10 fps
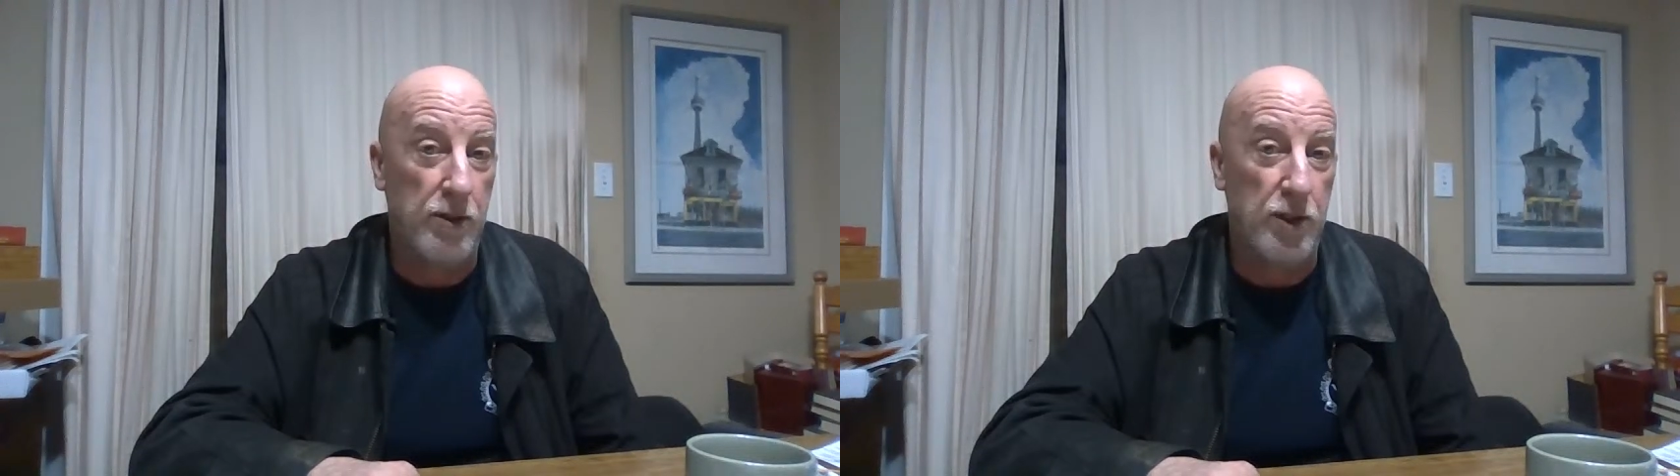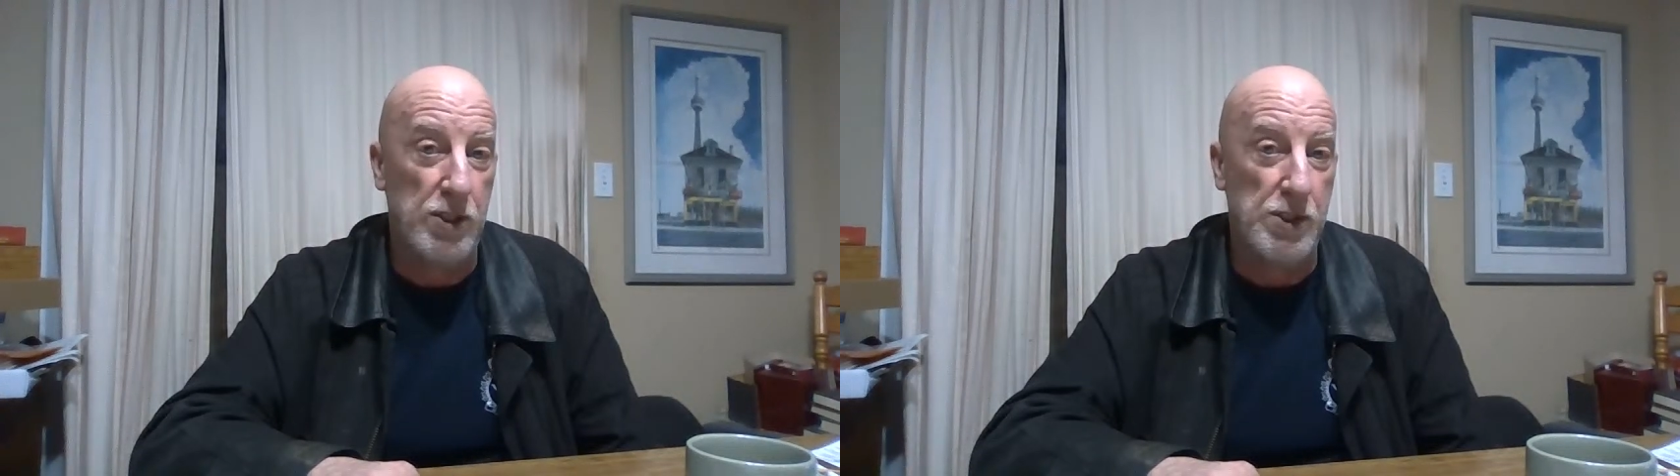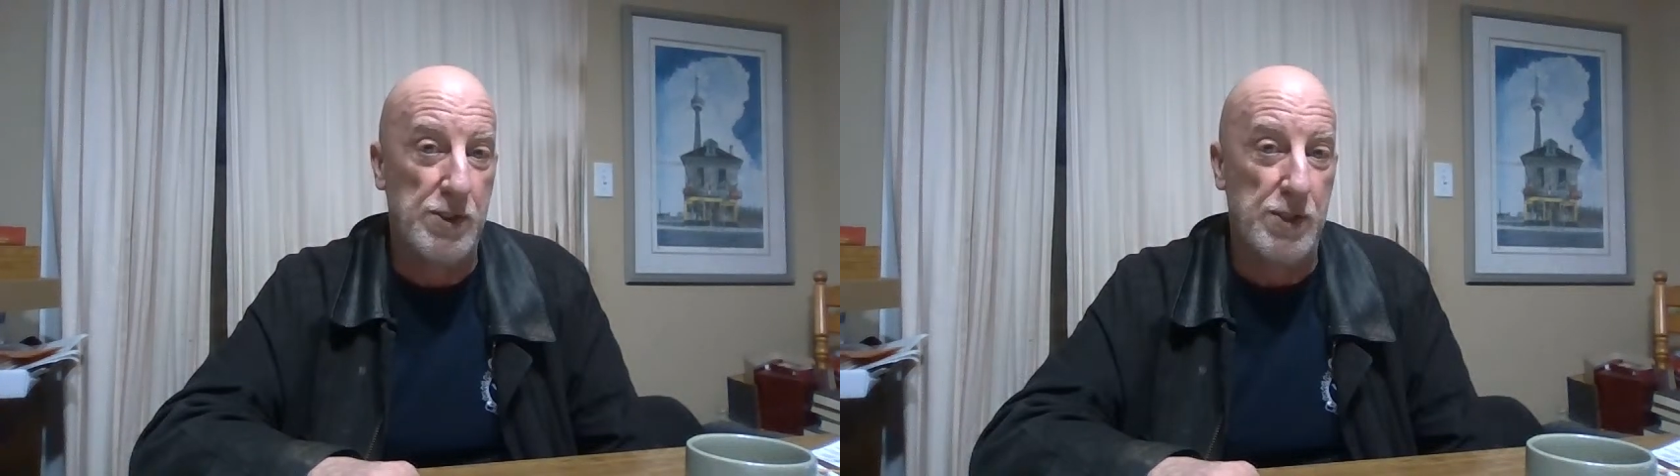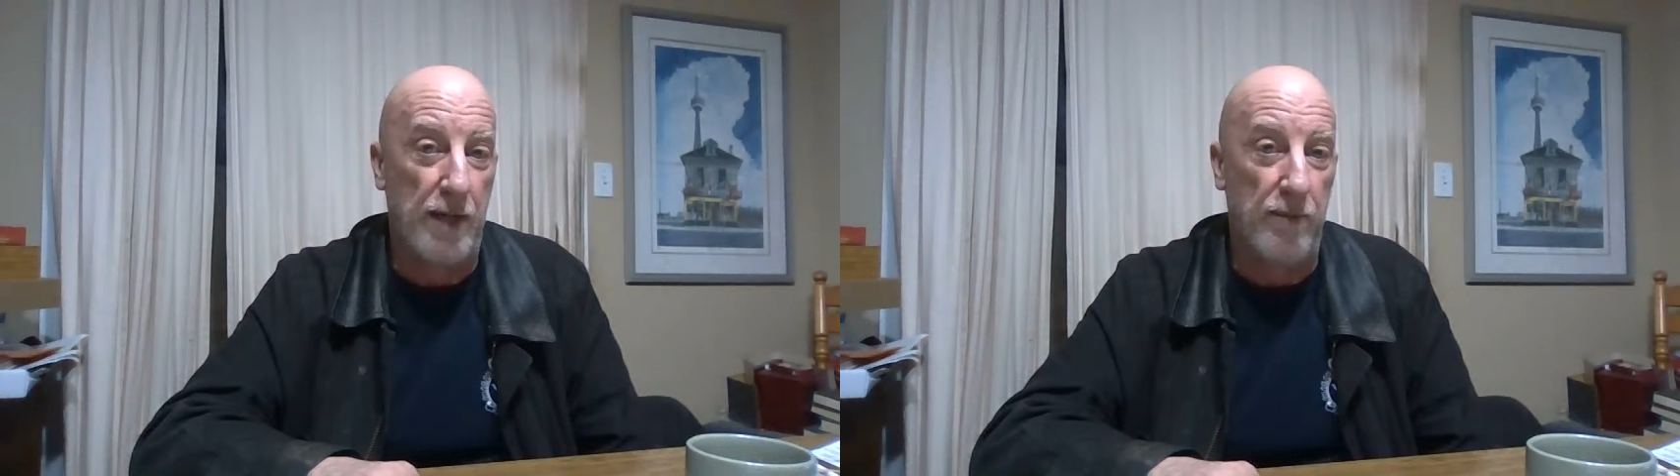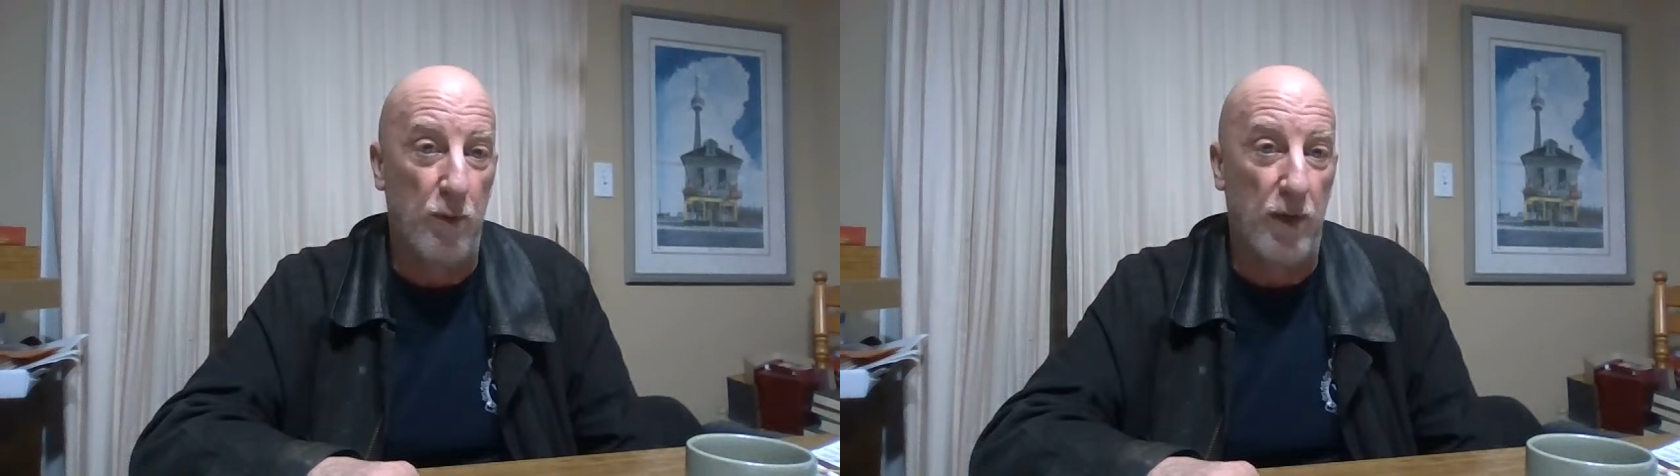Jesus,
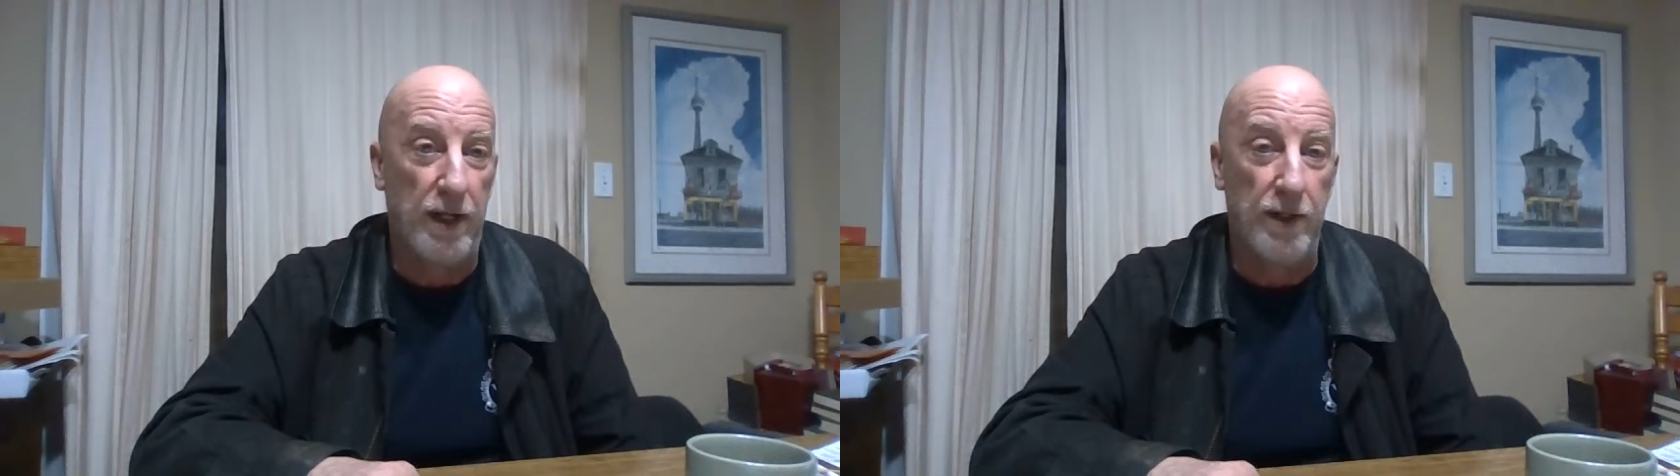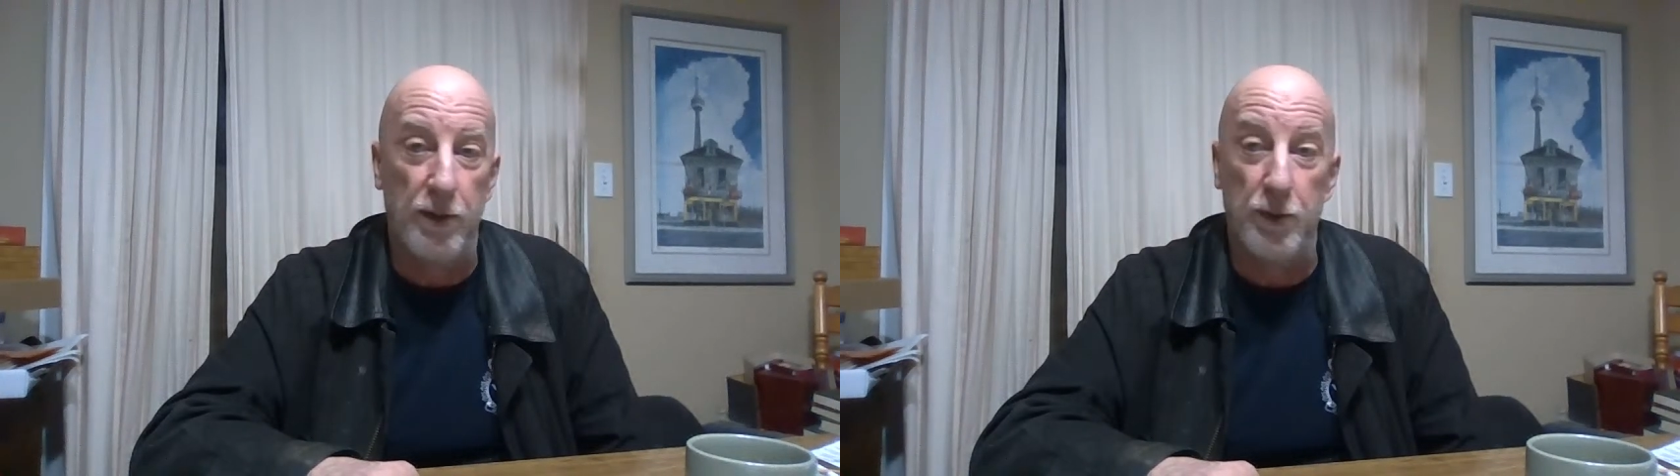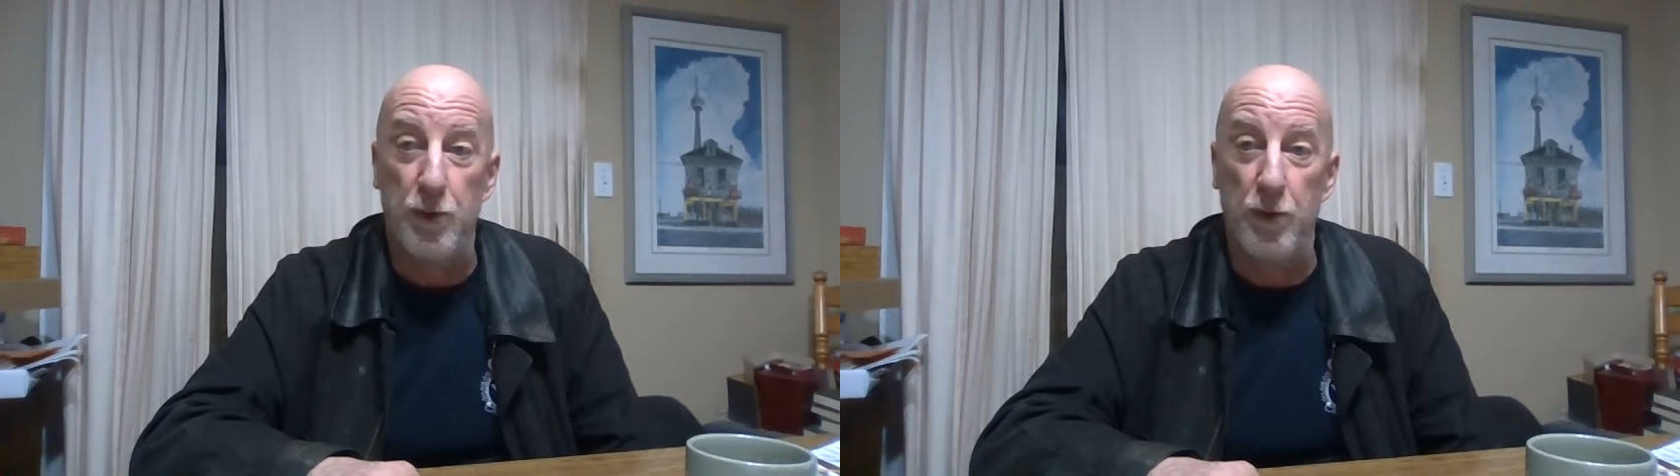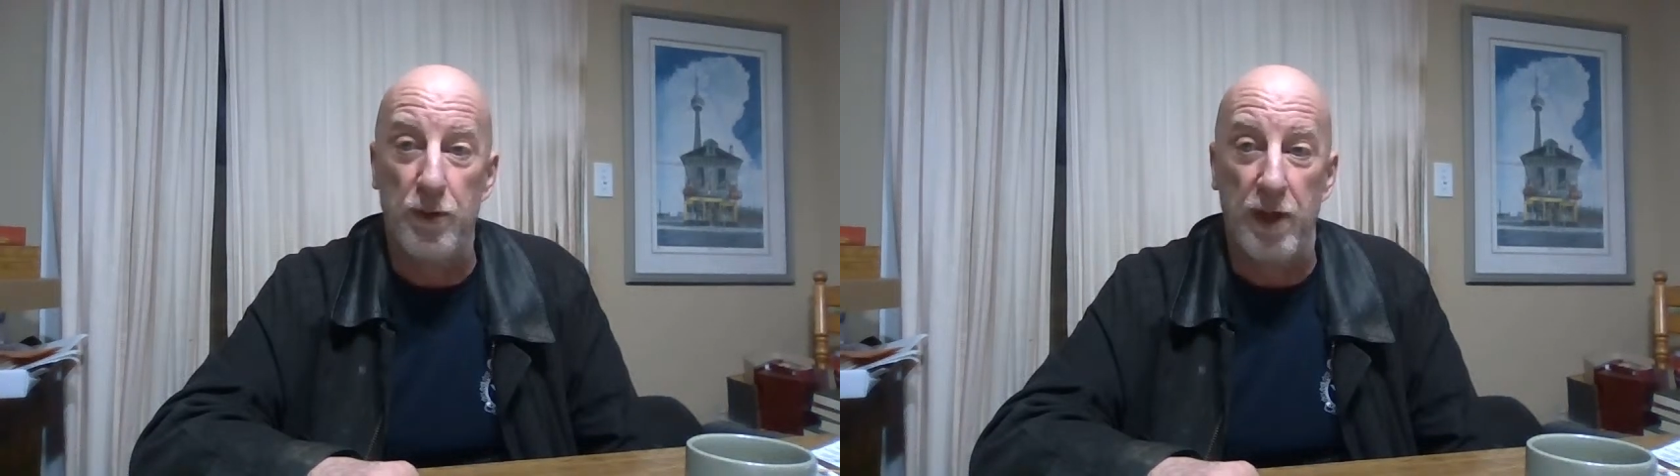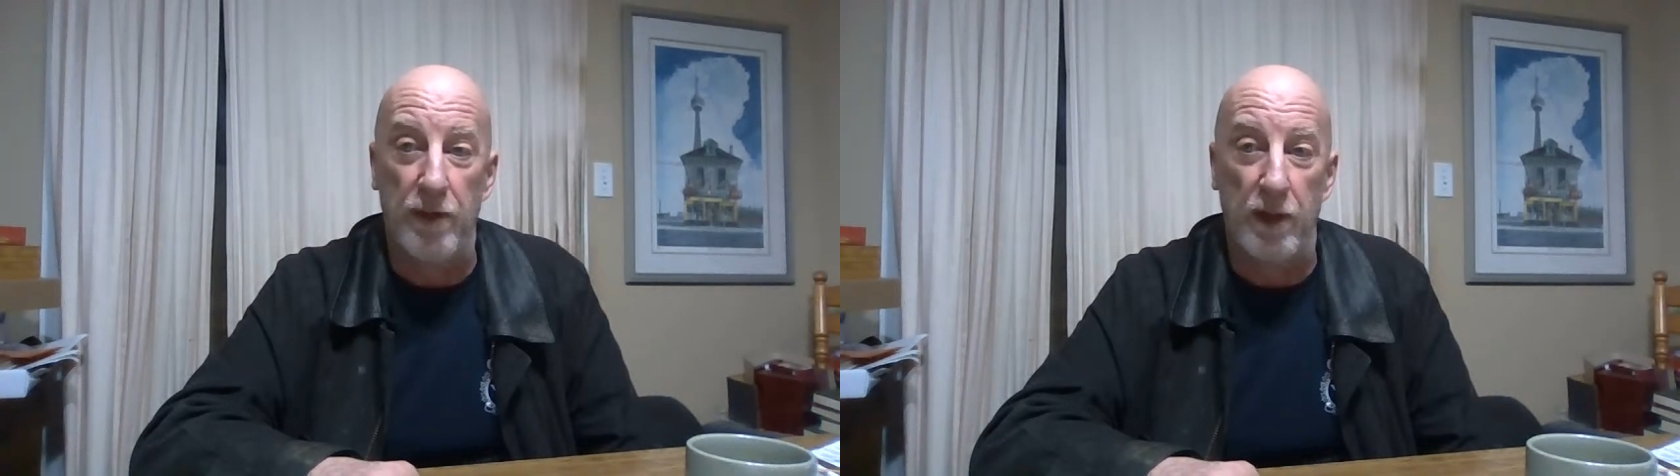I'm the way, the truth,
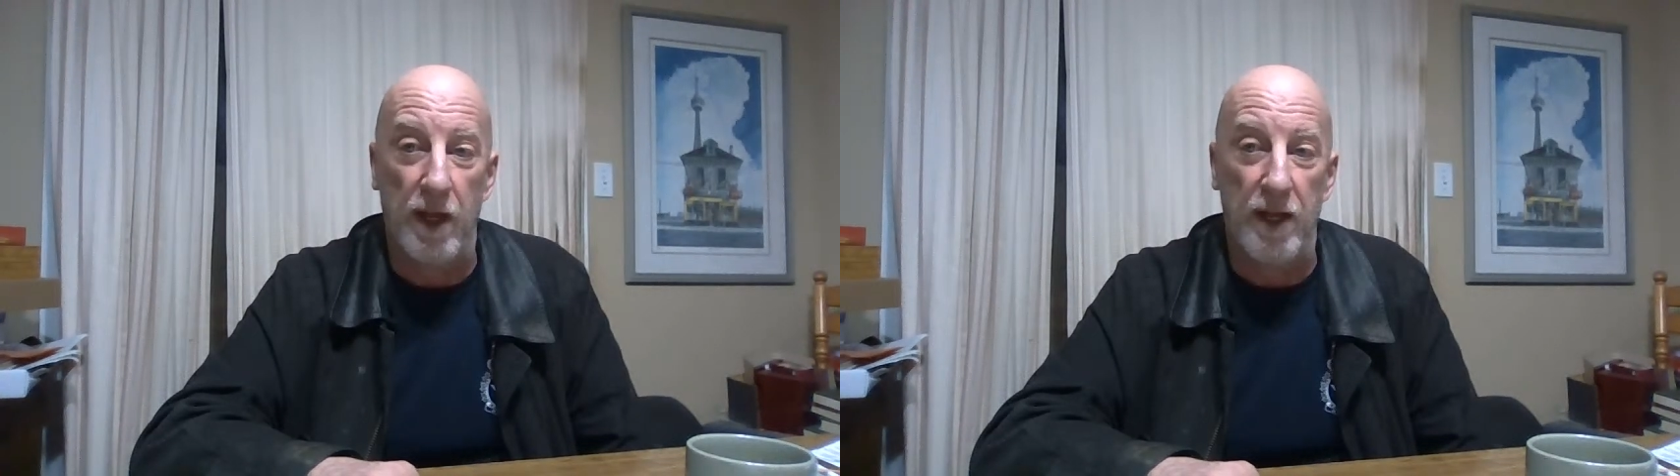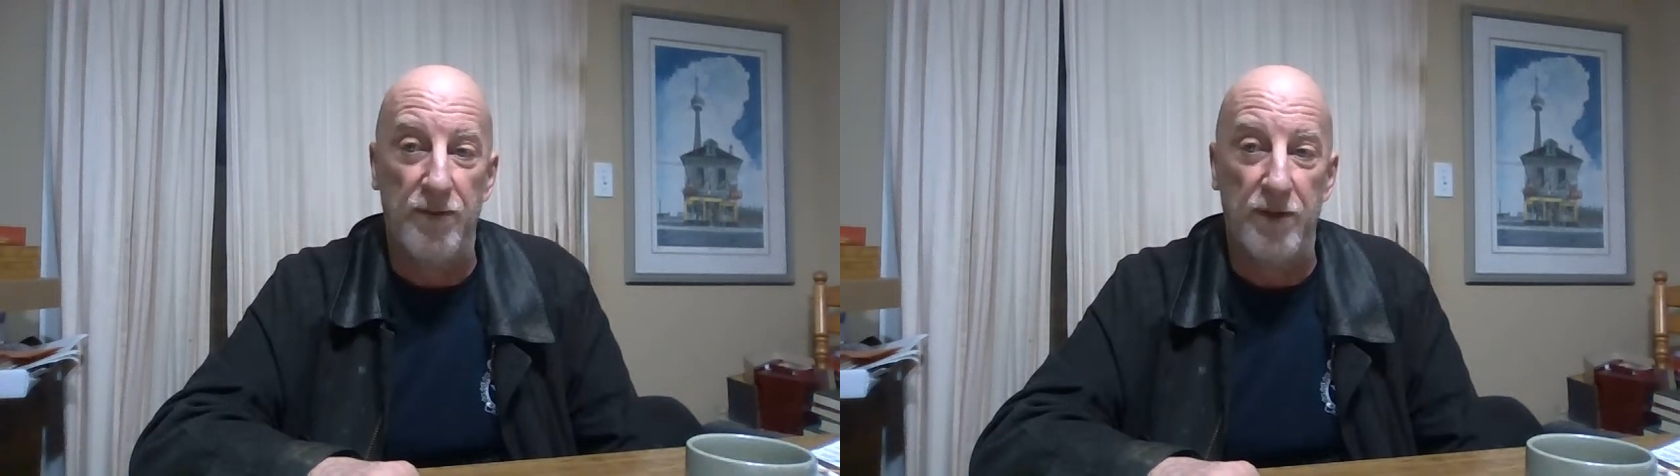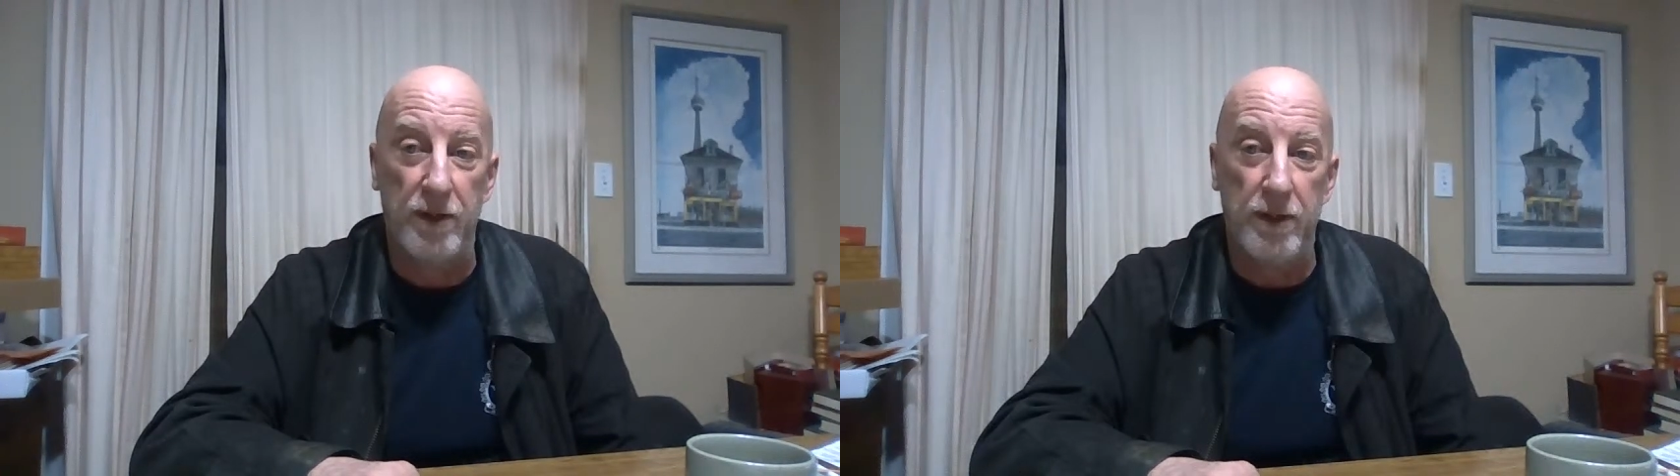and the life.